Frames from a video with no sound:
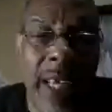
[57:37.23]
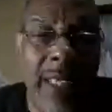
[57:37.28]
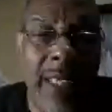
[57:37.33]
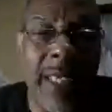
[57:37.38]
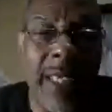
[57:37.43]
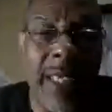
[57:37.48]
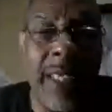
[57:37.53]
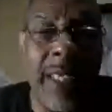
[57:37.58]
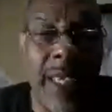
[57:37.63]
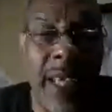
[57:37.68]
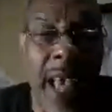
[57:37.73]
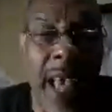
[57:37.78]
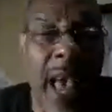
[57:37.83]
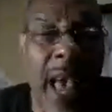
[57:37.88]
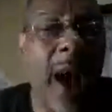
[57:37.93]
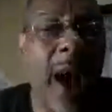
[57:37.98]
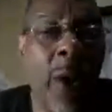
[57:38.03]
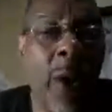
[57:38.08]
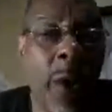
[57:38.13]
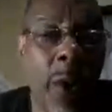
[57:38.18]
are they
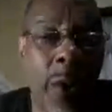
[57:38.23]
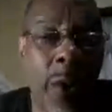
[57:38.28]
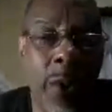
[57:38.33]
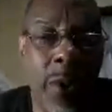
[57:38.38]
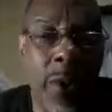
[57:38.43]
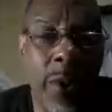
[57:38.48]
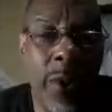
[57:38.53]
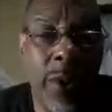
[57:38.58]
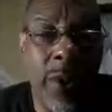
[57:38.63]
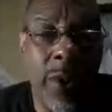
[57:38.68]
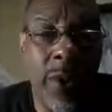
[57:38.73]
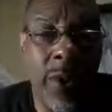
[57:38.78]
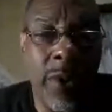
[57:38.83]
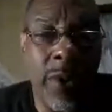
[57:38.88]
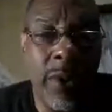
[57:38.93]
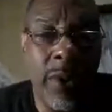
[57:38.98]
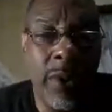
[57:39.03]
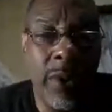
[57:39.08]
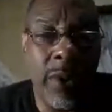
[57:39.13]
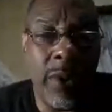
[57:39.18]
existing? How?
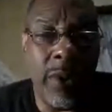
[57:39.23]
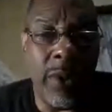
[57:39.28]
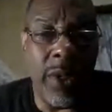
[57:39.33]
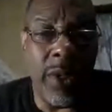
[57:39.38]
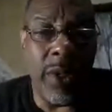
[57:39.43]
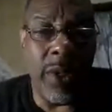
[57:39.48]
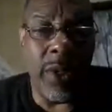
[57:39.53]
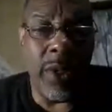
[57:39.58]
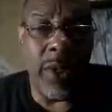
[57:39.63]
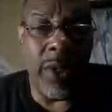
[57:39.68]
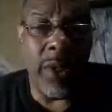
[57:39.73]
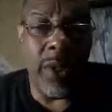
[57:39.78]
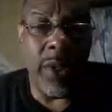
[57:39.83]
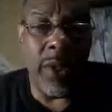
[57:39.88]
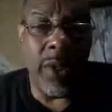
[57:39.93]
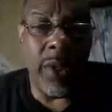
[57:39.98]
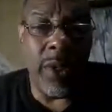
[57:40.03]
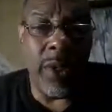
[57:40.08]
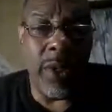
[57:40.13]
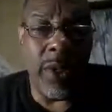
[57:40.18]
You
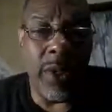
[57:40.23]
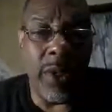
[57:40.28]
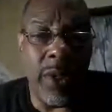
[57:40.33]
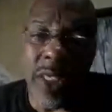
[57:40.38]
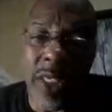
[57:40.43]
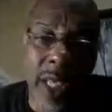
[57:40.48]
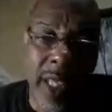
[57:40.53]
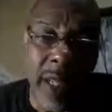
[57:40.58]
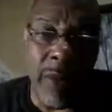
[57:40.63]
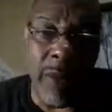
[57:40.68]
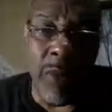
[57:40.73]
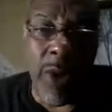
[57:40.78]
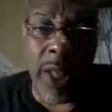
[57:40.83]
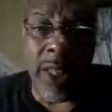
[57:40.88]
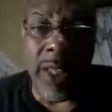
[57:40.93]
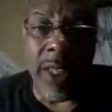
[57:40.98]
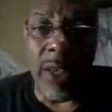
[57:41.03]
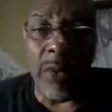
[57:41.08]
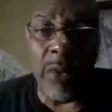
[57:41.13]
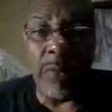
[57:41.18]
can just stick
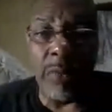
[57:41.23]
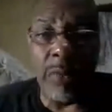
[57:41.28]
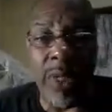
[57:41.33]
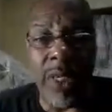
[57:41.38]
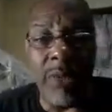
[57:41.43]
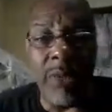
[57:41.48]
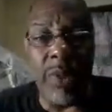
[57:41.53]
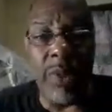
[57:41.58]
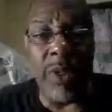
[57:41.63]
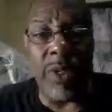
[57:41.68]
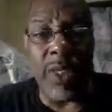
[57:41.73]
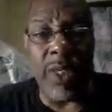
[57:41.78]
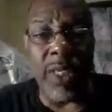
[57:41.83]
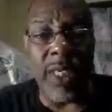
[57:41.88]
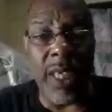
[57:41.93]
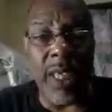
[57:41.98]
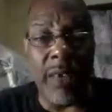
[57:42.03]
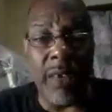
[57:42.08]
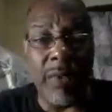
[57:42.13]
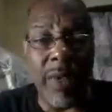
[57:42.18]
them right there with
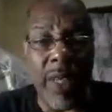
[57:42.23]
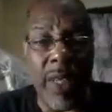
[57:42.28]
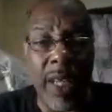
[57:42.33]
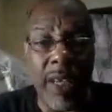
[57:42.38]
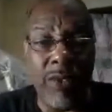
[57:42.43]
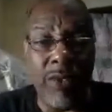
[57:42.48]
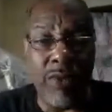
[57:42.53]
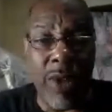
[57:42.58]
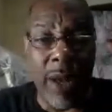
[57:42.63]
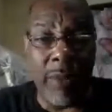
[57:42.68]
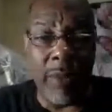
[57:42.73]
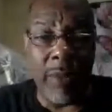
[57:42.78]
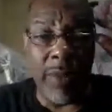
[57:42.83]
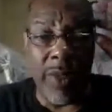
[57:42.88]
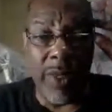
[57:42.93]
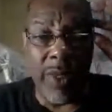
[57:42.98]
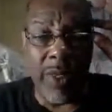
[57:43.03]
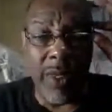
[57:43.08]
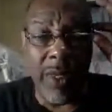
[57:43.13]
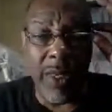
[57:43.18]
Building 7 that
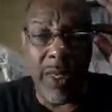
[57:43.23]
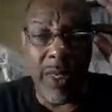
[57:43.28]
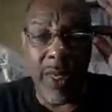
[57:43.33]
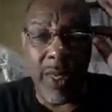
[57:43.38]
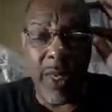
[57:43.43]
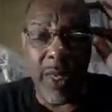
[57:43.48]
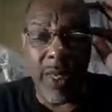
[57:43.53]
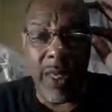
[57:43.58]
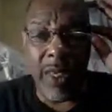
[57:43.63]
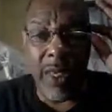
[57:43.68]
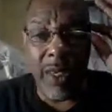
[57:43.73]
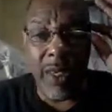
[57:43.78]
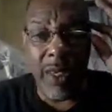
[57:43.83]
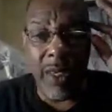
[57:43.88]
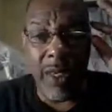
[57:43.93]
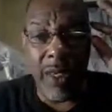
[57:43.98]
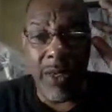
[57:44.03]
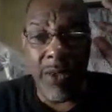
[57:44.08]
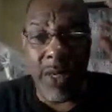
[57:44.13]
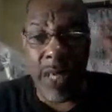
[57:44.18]
dropped
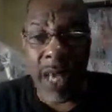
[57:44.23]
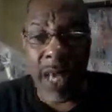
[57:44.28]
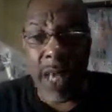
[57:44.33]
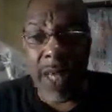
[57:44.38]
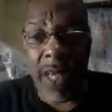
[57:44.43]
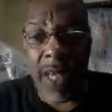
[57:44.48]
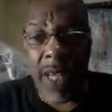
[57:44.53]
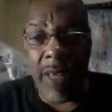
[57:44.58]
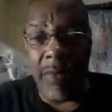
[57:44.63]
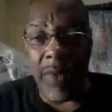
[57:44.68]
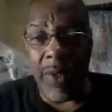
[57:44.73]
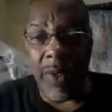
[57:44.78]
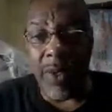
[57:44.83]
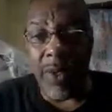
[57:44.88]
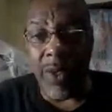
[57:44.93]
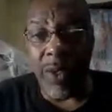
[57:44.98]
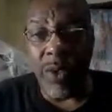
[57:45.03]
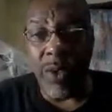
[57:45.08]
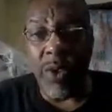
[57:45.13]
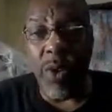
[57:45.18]
during 9/11.
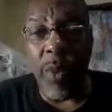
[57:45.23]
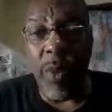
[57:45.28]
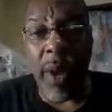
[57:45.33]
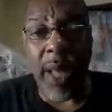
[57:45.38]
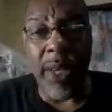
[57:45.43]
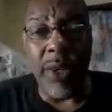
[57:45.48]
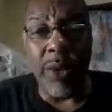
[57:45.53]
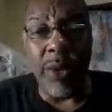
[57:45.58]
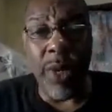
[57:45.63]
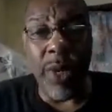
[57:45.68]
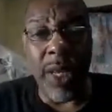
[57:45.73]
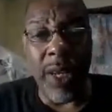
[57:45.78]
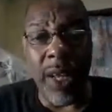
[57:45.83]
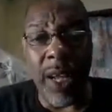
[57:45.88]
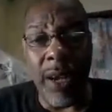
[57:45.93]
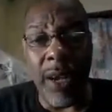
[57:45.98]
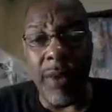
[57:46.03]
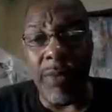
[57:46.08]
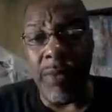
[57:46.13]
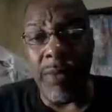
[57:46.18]
Nobody know where
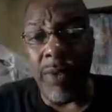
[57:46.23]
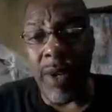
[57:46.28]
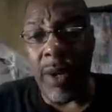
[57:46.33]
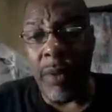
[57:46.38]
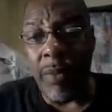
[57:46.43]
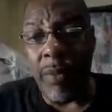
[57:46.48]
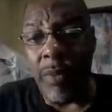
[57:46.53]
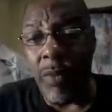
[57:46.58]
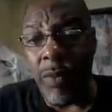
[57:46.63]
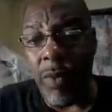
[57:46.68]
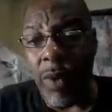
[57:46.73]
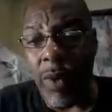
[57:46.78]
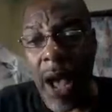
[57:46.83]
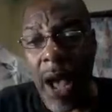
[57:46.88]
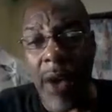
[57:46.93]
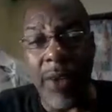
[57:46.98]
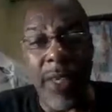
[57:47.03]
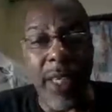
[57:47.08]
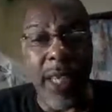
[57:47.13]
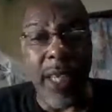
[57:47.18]
they come from.
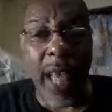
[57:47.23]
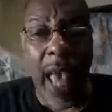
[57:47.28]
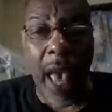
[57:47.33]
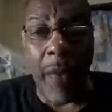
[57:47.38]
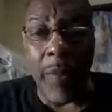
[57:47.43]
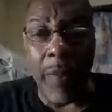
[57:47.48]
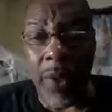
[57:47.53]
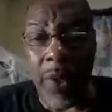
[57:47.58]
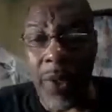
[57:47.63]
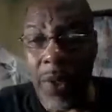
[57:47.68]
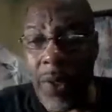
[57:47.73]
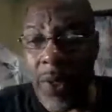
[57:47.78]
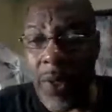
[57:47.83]
How did it happen?